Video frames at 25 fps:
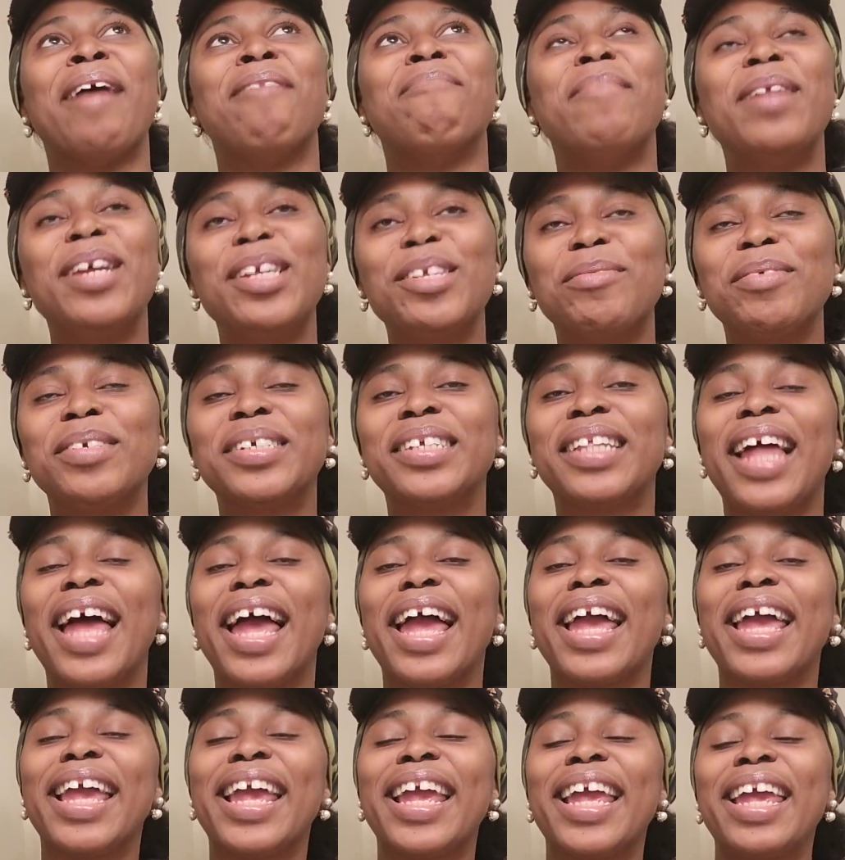Mitch was
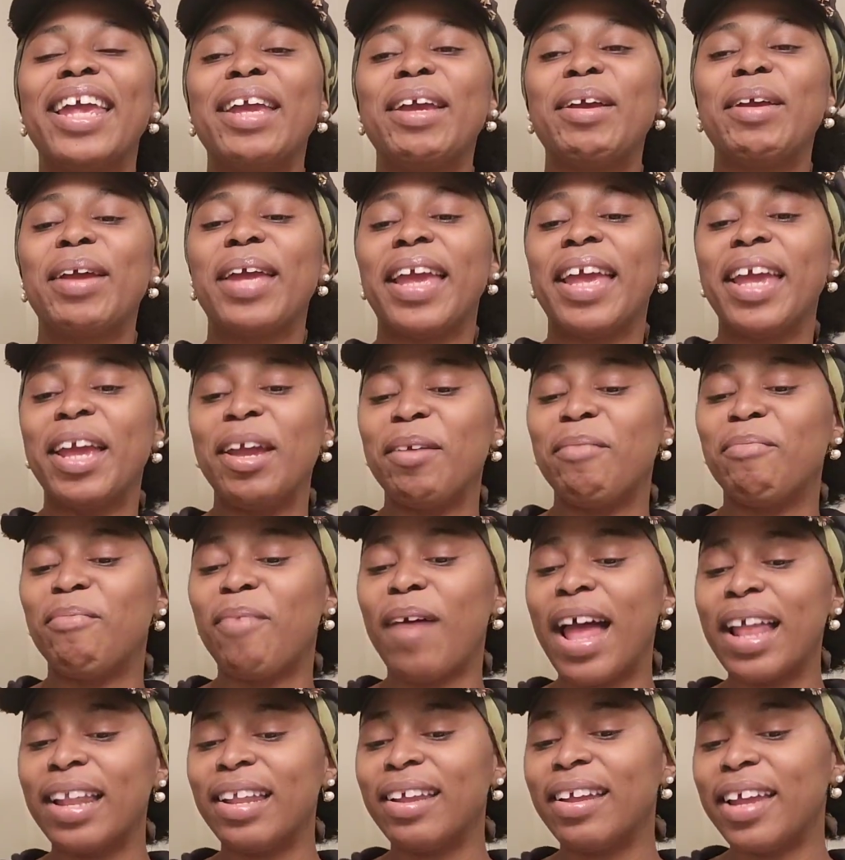like, he
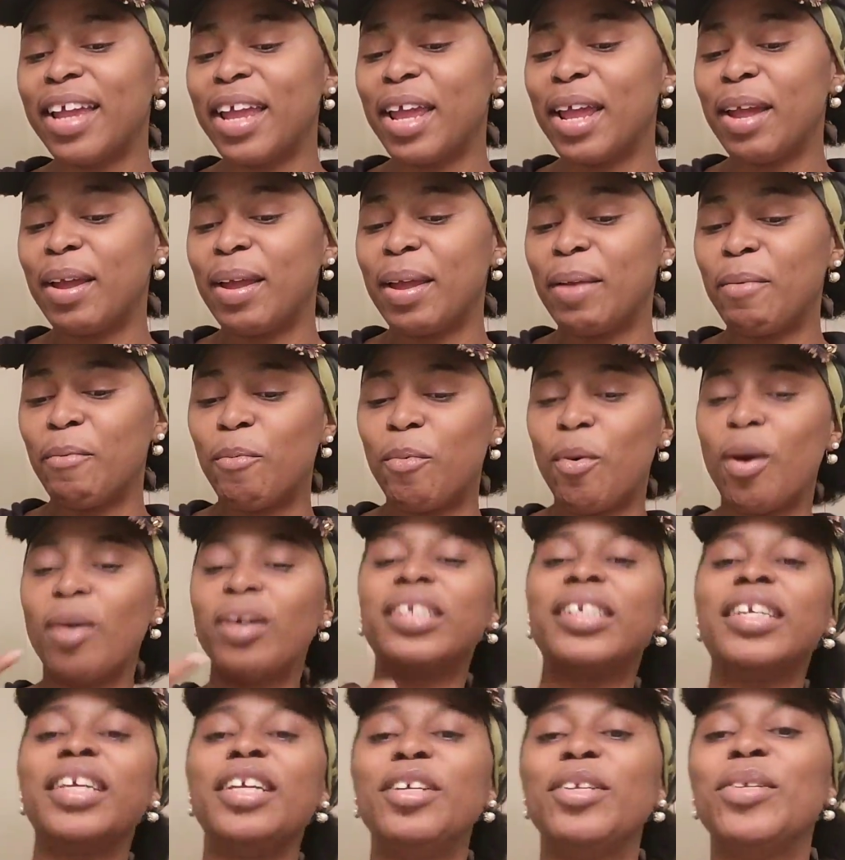rather he
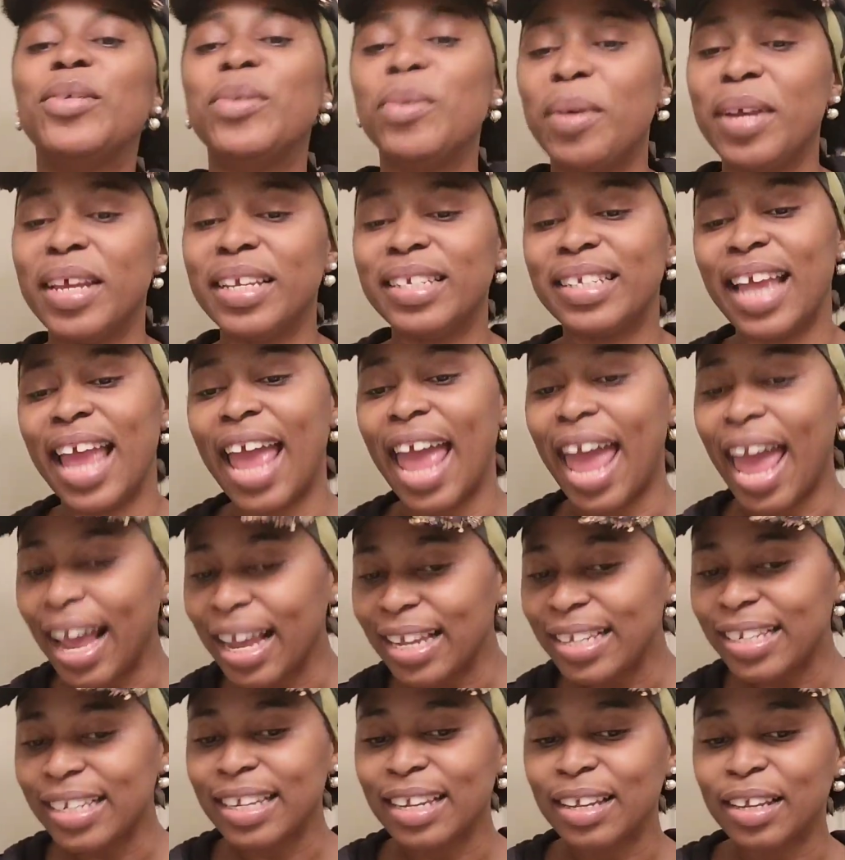walks into his
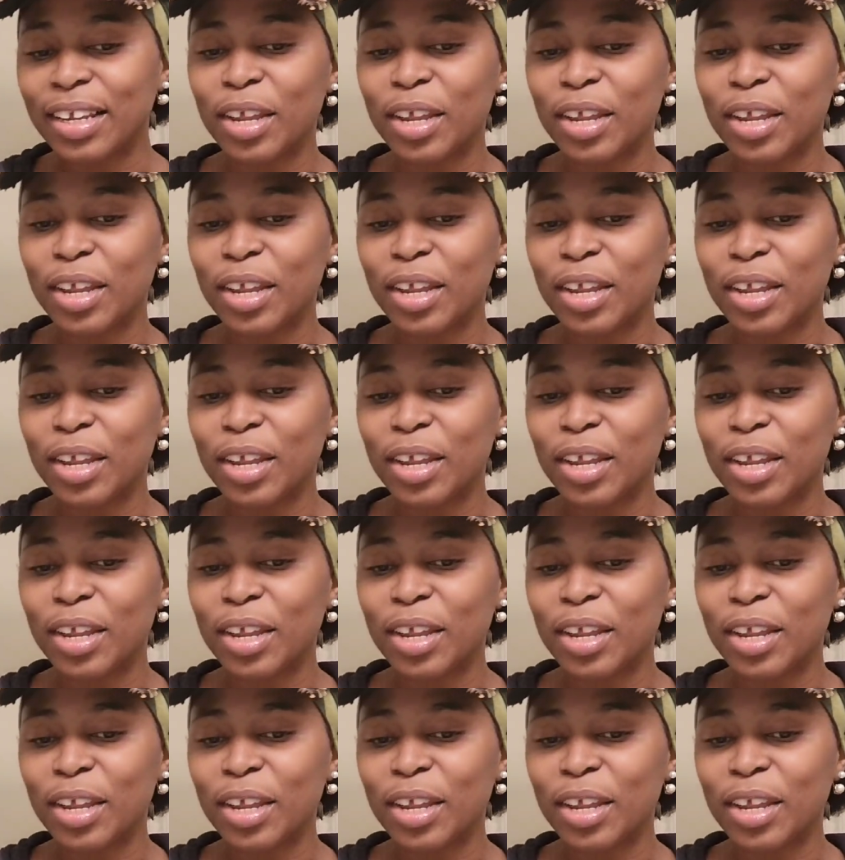ex,